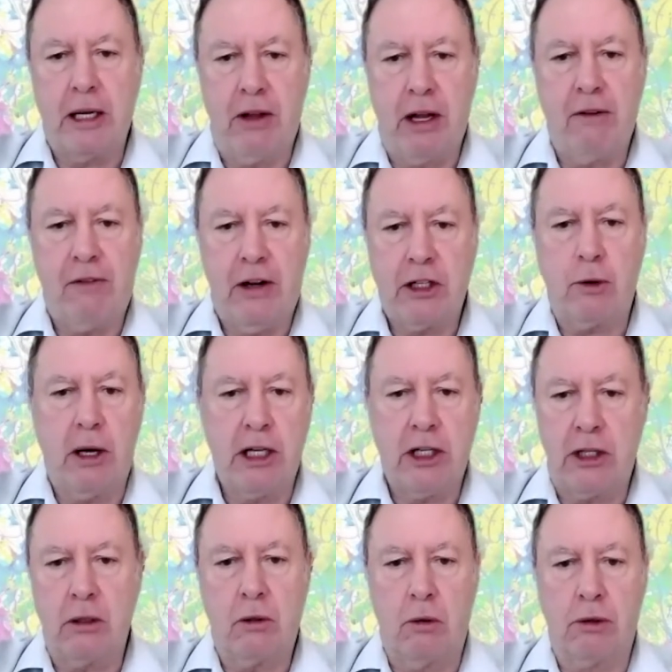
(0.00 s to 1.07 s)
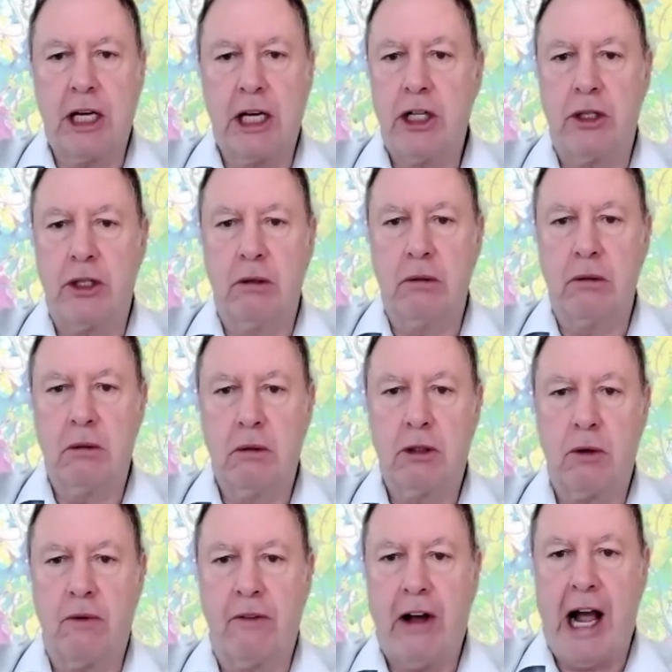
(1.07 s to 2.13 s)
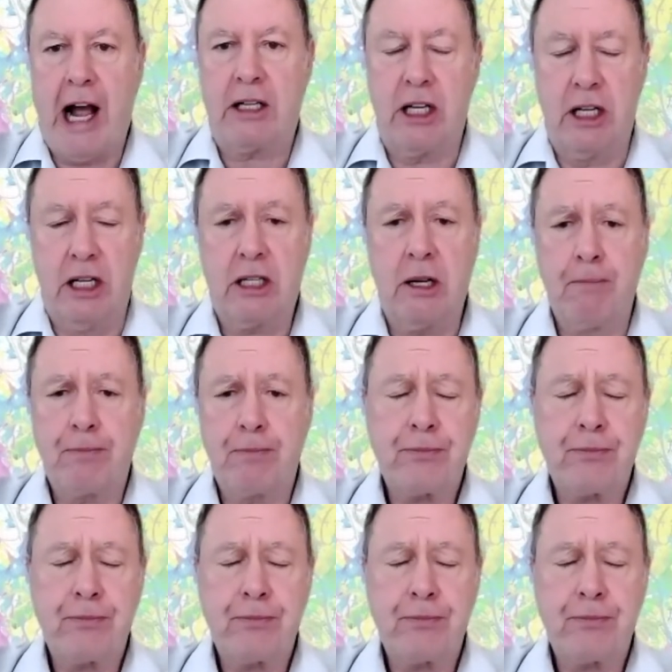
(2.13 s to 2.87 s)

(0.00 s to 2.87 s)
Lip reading: the effectuation and causation sort of axis.